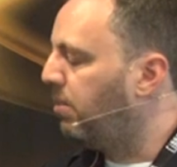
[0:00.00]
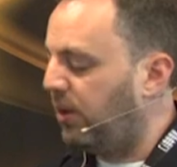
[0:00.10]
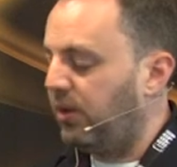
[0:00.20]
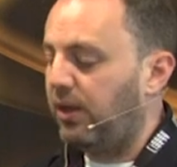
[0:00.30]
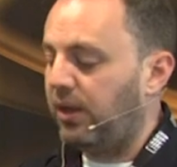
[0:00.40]

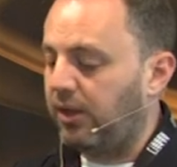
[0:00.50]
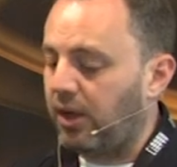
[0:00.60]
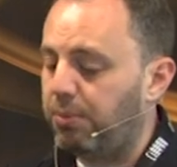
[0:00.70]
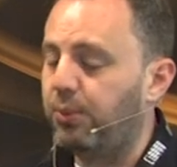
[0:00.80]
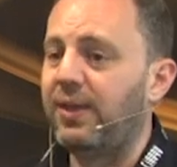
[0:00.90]
but
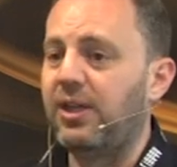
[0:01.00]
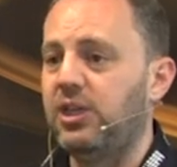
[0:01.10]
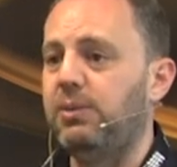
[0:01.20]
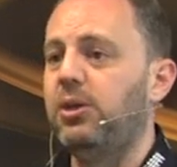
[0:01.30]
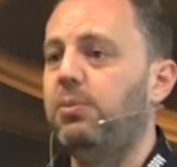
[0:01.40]
coupled with that
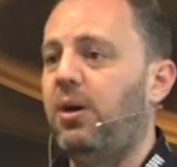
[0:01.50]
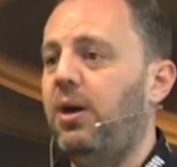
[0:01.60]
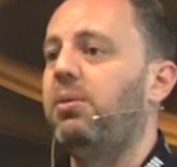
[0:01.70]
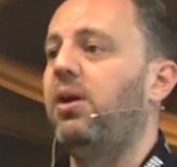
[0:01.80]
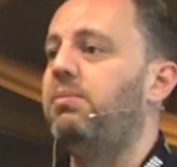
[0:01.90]
GPU
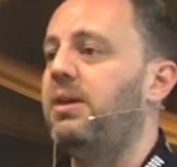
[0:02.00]
pipeline,